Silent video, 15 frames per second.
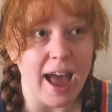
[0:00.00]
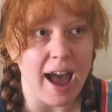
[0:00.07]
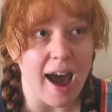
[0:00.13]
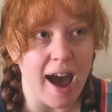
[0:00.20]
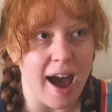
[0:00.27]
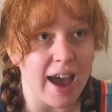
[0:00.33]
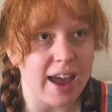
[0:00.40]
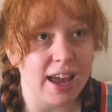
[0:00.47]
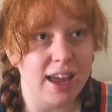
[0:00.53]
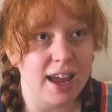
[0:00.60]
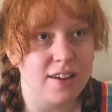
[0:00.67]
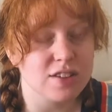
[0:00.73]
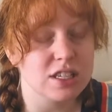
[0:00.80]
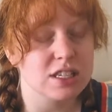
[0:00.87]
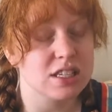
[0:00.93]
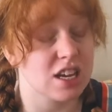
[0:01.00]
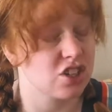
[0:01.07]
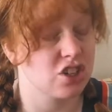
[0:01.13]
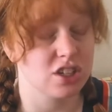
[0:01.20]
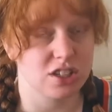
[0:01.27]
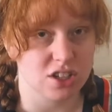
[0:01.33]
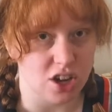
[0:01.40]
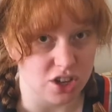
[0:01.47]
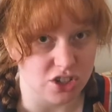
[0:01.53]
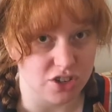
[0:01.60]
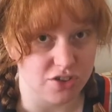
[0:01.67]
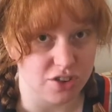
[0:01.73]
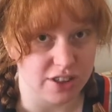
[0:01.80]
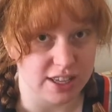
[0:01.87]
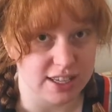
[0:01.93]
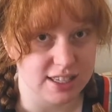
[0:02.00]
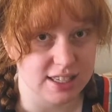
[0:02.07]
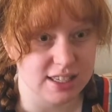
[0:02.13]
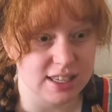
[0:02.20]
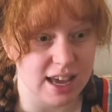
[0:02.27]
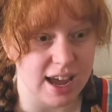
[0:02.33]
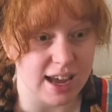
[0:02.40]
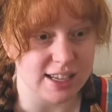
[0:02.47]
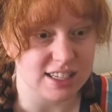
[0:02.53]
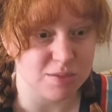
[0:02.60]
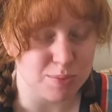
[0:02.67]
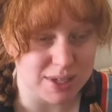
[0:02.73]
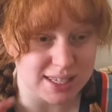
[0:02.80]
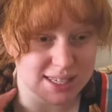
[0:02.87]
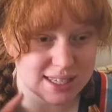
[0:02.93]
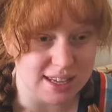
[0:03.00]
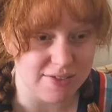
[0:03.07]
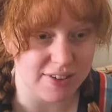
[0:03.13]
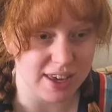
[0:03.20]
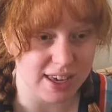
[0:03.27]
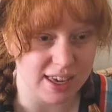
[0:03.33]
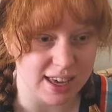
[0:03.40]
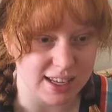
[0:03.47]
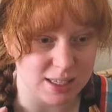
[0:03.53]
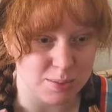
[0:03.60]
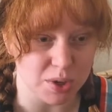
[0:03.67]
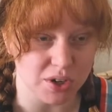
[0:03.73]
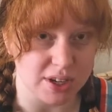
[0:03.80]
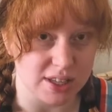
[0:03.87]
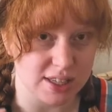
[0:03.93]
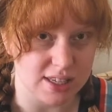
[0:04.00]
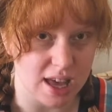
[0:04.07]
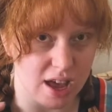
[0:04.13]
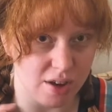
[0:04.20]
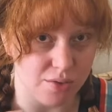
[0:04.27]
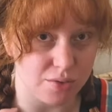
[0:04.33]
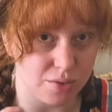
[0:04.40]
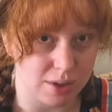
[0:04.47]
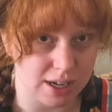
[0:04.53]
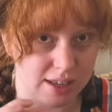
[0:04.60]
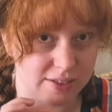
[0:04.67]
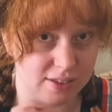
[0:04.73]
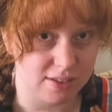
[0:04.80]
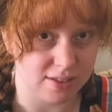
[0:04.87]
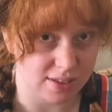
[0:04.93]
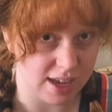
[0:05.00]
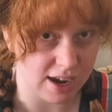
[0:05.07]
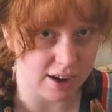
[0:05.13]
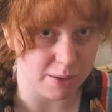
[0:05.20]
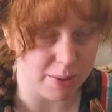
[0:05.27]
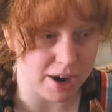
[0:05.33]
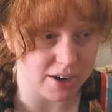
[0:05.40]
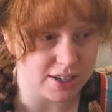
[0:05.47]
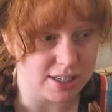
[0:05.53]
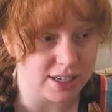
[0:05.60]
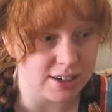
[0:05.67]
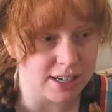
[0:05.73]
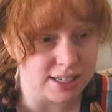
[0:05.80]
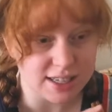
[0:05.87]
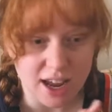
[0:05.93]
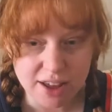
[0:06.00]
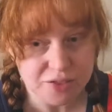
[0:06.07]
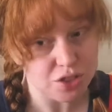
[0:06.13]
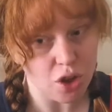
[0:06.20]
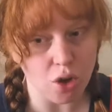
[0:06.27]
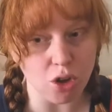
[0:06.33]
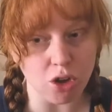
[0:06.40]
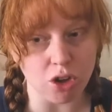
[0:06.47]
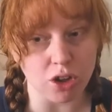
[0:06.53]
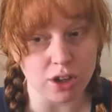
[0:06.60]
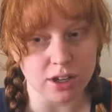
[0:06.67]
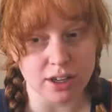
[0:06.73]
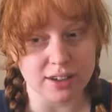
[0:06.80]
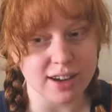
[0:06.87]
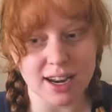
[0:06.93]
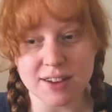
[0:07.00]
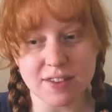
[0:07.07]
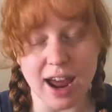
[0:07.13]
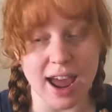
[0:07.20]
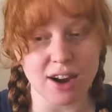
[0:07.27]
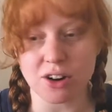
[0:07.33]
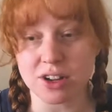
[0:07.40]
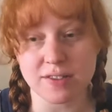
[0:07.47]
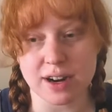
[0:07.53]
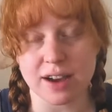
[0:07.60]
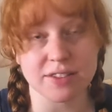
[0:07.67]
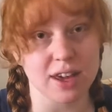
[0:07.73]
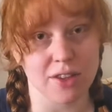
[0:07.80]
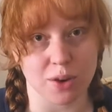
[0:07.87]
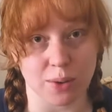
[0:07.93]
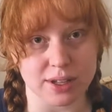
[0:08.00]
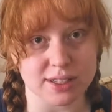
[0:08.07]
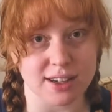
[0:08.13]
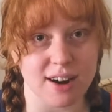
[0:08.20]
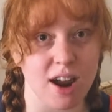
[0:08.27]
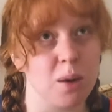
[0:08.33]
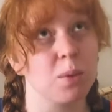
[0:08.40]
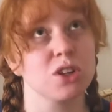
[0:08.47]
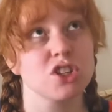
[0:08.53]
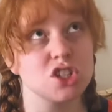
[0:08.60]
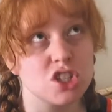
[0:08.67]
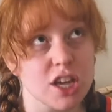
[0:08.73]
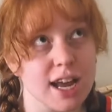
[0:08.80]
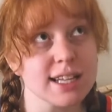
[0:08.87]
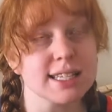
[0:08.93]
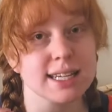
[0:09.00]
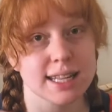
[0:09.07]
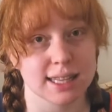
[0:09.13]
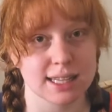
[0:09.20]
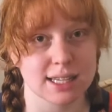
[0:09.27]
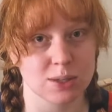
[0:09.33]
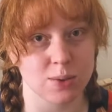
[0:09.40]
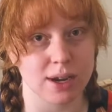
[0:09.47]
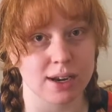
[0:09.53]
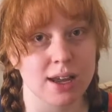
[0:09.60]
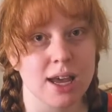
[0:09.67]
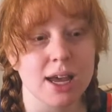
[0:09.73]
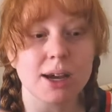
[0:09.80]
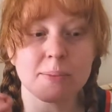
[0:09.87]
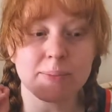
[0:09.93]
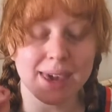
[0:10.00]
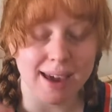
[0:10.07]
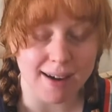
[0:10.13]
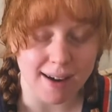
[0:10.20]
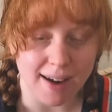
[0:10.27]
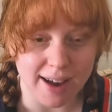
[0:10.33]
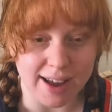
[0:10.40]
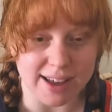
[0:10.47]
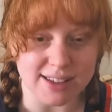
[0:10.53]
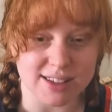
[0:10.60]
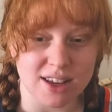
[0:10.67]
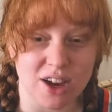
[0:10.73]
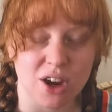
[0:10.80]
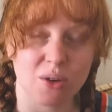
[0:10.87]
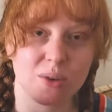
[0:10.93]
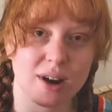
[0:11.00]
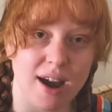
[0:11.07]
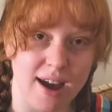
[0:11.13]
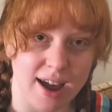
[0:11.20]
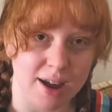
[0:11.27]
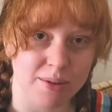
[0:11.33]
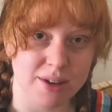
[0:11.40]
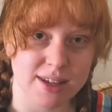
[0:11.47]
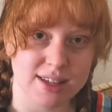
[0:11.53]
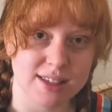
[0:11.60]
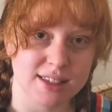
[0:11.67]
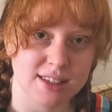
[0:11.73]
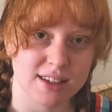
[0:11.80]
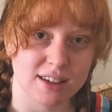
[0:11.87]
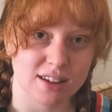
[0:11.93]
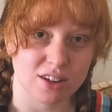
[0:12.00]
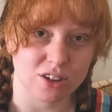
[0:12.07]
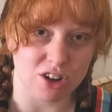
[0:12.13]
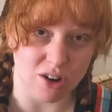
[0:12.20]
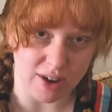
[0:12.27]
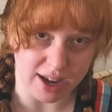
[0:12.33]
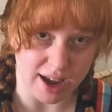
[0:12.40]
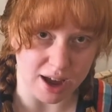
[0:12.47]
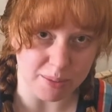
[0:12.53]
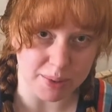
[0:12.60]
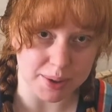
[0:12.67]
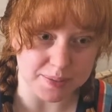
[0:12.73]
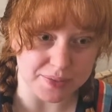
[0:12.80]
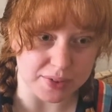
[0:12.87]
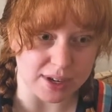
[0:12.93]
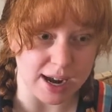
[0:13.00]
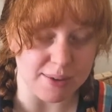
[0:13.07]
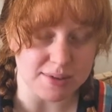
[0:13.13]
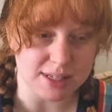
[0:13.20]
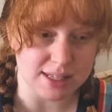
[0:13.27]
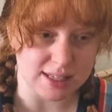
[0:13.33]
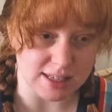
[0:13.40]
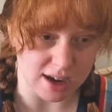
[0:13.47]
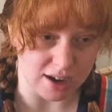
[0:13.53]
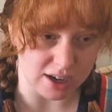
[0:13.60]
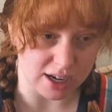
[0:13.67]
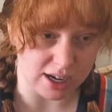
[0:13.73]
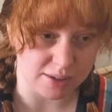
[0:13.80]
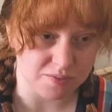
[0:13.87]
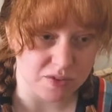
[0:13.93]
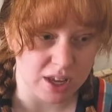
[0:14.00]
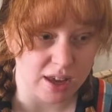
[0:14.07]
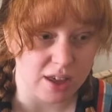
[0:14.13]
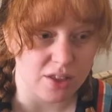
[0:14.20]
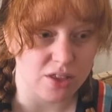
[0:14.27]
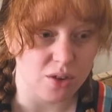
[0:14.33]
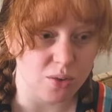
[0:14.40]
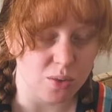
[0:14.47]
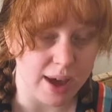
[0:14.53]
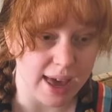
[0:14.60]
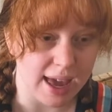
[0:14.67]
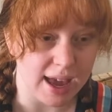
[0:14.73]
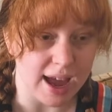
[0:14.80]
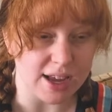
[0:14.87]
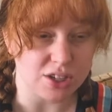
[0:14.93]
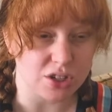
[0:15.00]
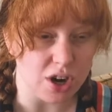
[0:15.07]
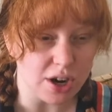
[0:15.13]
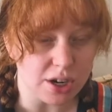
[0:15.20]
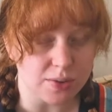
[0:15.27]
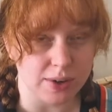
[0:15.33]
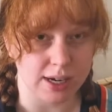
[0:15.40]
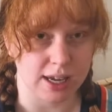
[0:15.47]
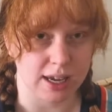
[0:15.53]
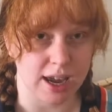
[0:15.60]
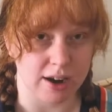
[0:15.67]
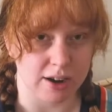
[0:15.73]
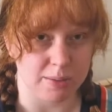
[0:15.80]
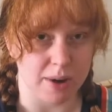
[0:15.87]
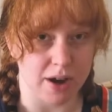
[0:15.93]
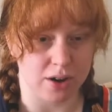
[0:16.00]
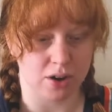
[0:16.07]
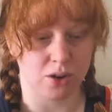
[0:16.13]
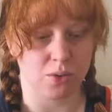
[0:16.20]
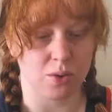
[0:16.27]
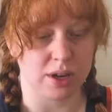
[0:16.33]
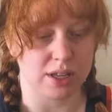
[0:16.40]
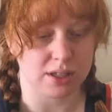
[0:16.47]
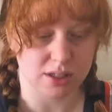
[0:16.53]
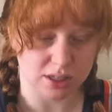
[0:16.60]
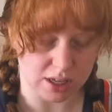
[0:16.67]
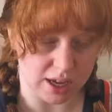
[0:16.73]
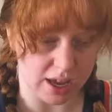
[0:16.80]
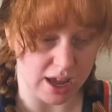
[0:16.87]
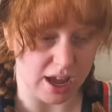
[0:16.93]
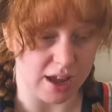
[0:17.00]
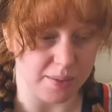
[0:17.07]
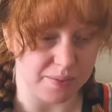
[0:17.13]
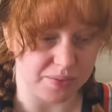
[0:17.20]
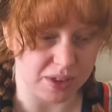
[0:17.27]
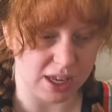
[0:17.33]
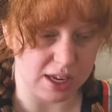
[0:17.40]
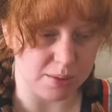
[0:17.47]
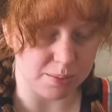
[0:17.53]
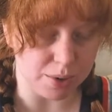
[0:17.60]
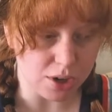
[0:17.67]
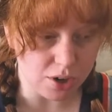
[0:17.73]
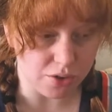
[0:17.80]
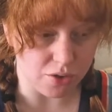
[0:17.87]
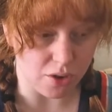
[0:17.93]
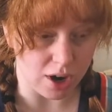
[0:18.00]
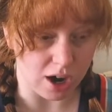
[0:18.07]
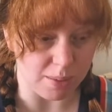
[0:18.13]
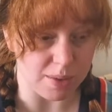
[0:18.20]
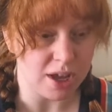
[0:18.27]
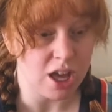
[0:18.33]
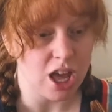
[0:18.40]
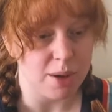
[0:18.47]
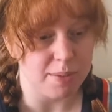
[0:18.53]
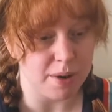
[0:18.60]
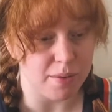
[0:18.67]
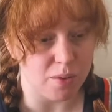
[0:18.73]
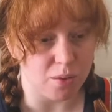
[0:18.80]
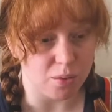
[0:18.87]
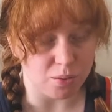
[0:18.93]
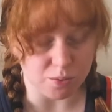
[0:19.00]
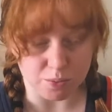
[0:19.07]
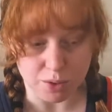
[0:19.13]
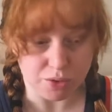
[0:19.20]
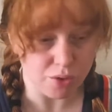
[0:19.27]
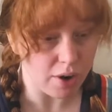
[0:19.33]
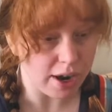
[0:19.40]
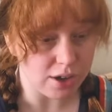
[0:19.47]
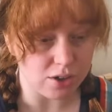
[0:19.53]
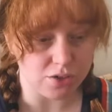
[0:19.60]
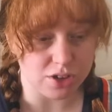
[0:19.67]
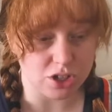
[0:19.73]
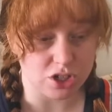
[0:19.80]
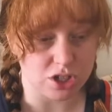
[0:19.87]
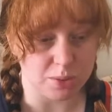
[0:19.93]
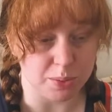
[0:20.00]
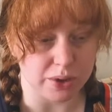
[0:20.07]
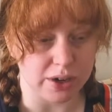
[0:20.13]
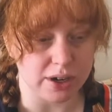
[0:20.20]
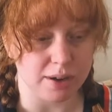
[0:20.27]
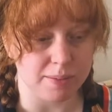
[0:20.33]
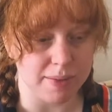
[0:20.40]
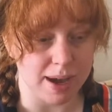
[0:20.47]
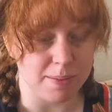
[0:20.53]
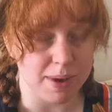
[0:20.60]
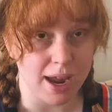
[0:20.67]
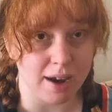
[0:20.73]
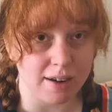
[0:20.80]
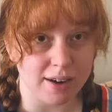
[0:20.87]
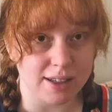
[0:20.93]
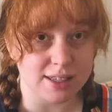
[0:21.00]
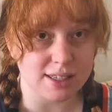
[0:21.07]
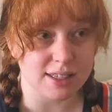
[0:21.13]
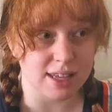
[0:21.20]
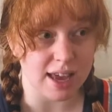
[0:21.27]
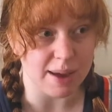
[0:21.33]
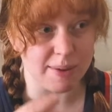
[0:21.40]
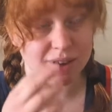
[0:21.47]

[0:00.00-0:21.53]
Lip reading: I have such nostalgia for this specific experience of reading the Harry Potter series. I don't even have the other ones on Audible, just this one. Because when I was growing up, when I was younger, the way I started reading Harry Potter was in book form, but before I could finish the book, my parents and my